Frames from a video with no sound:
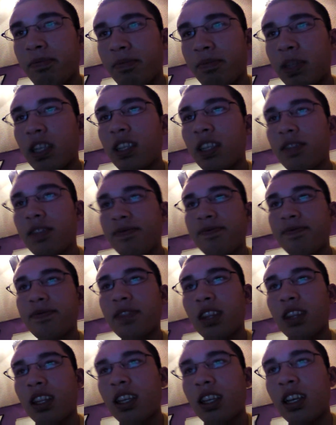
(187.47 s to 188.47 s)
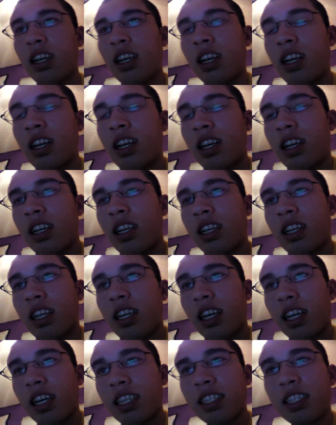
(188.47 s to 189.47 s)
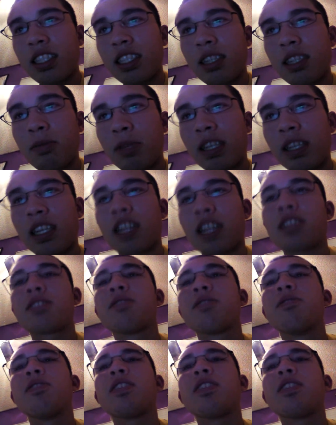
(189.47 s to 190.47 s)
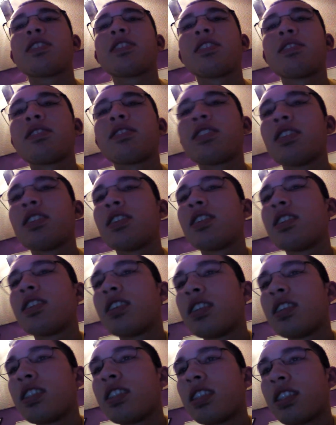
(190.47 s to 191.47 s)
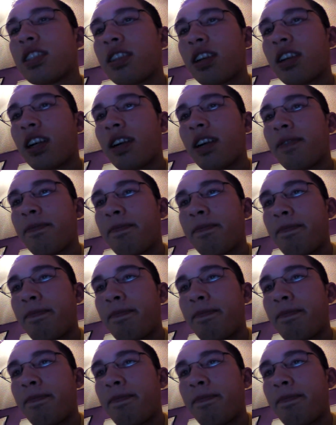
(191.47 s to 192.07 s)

But I can see it being at 2 also, so that's alright.